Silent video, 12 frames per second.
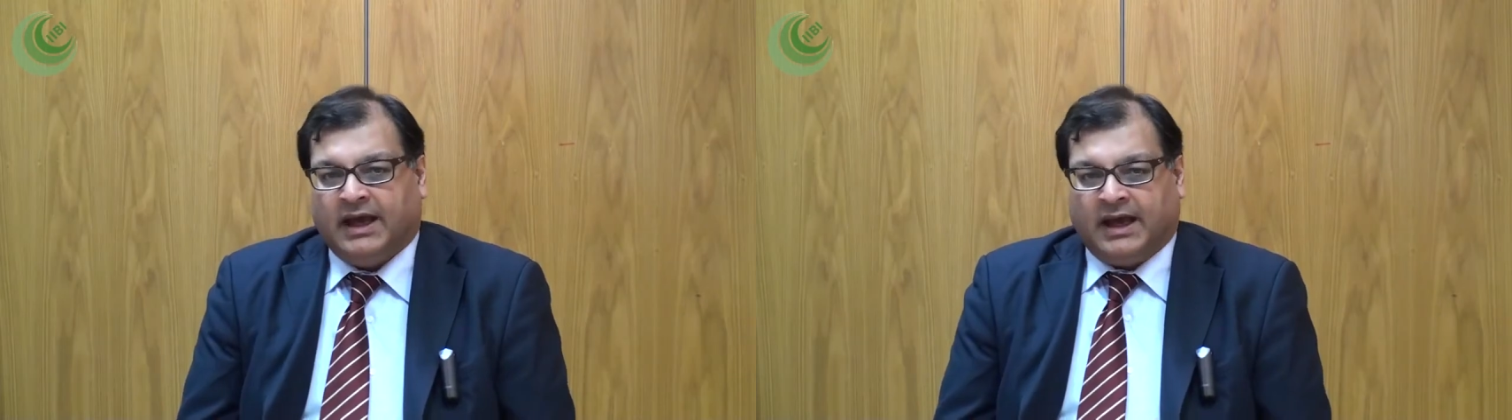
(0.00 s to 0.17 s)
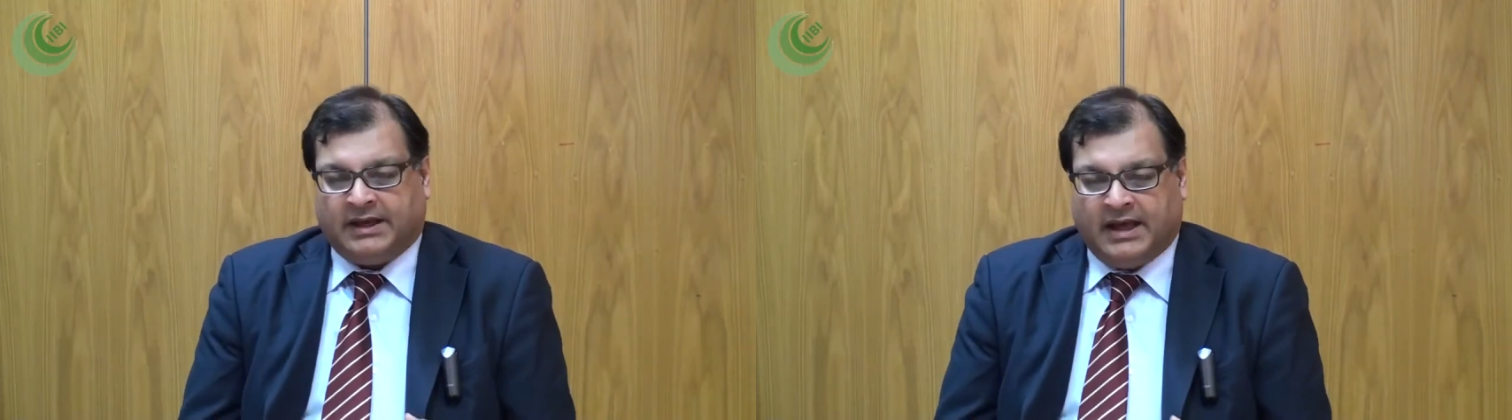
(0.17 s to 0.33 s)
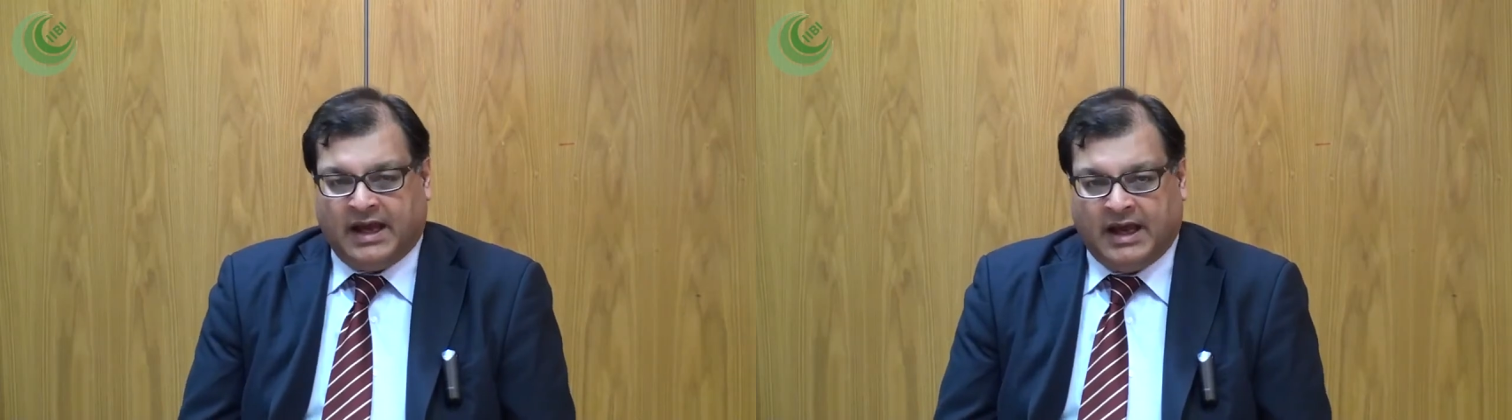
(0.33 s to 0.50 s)

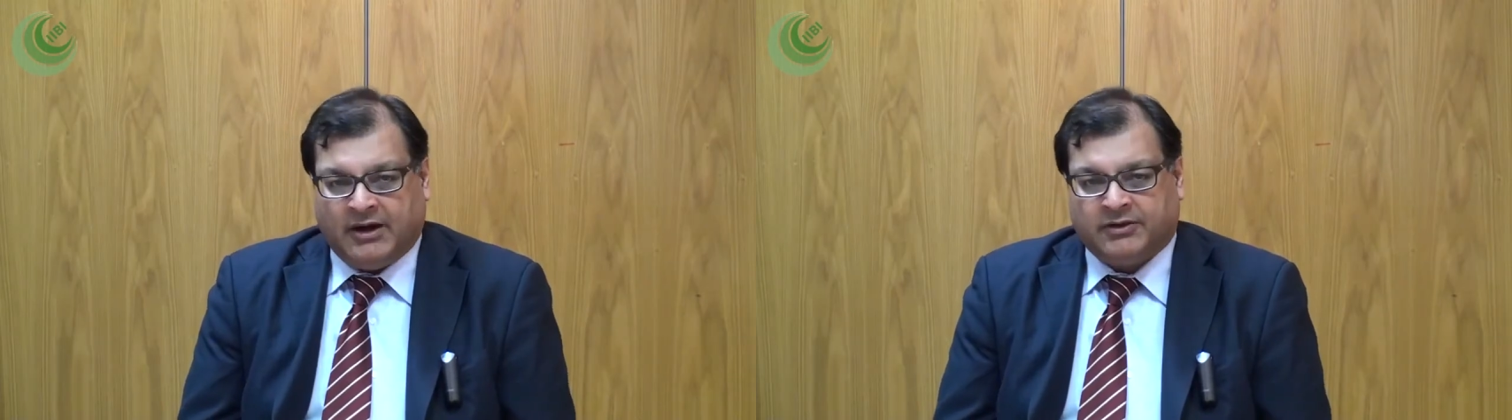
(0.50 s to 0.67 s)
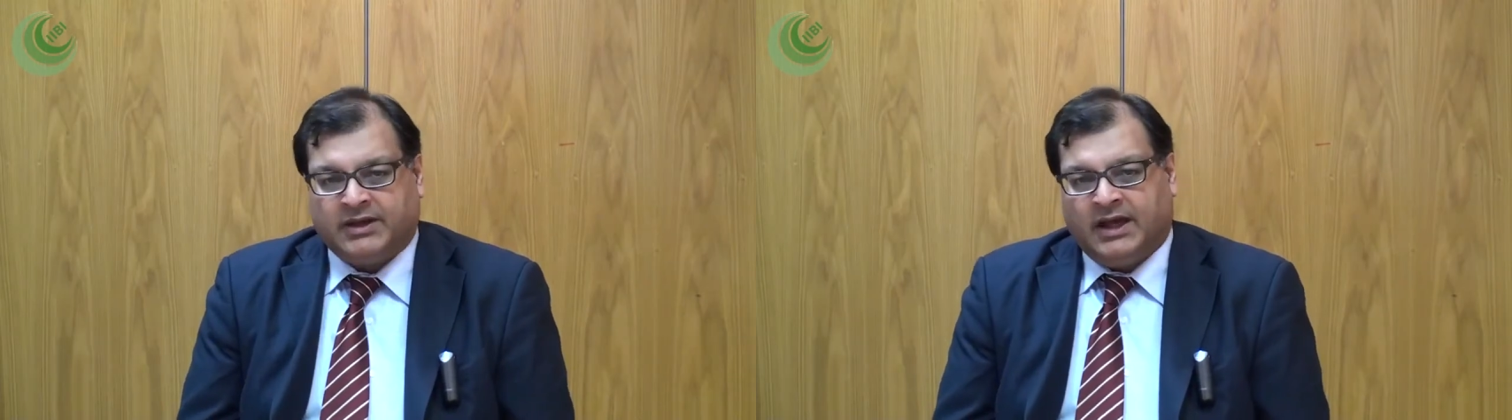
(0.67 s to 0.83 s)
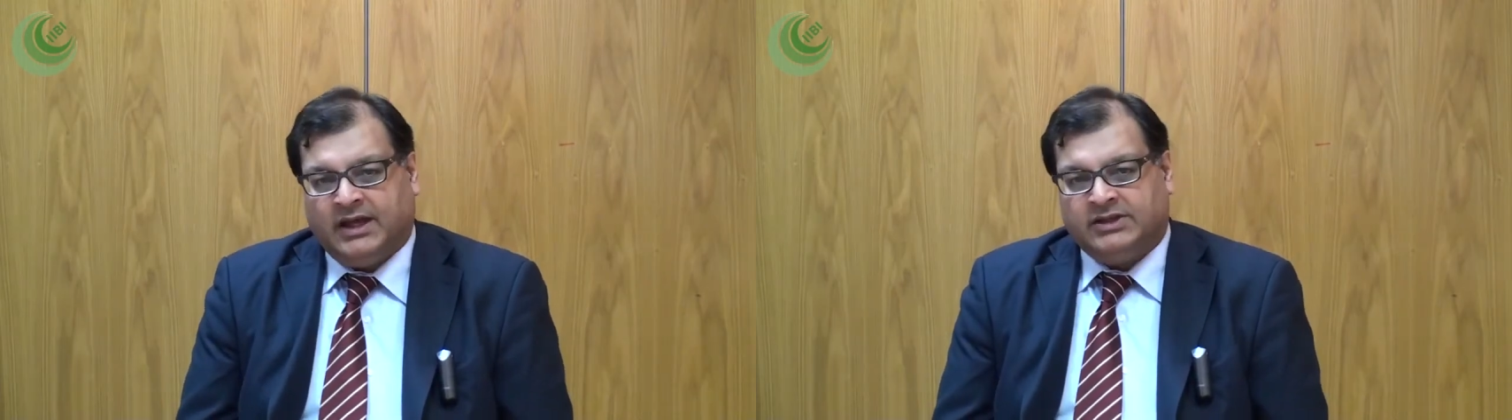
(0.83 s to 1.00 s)
and how
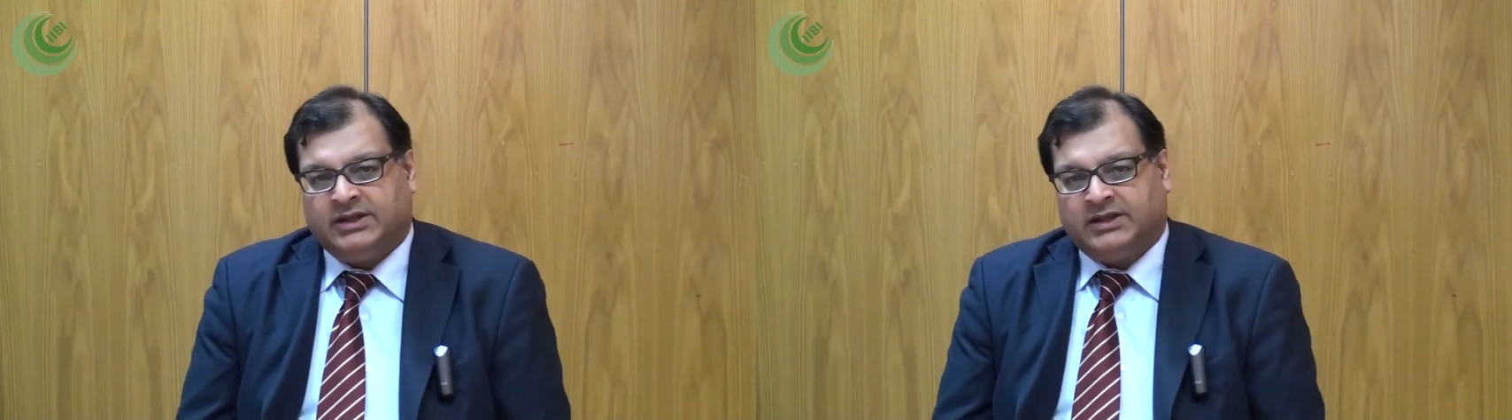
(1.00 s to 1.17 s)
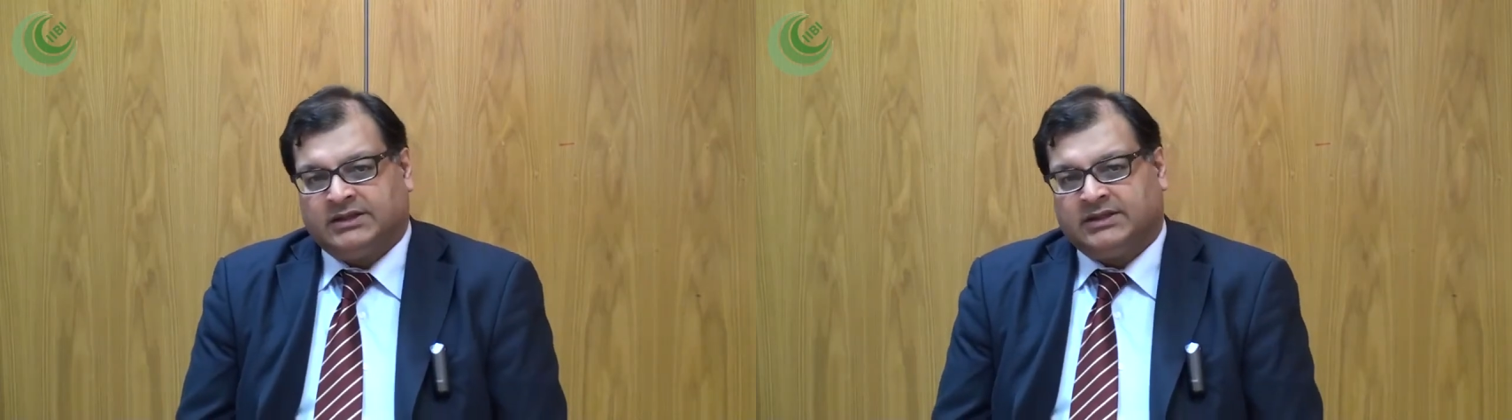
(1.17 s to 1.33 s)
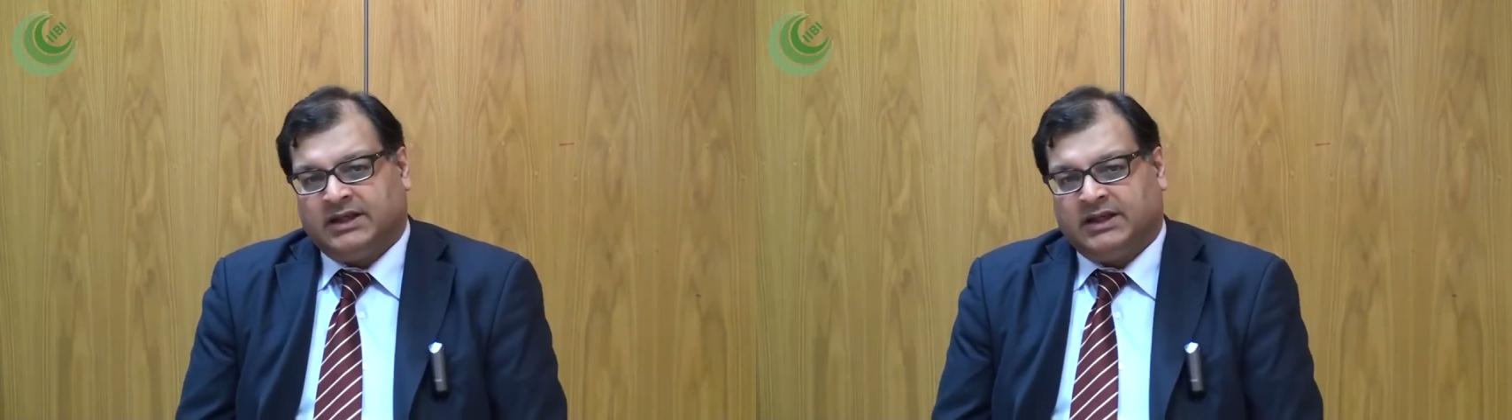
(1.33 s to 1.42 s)
the hedging is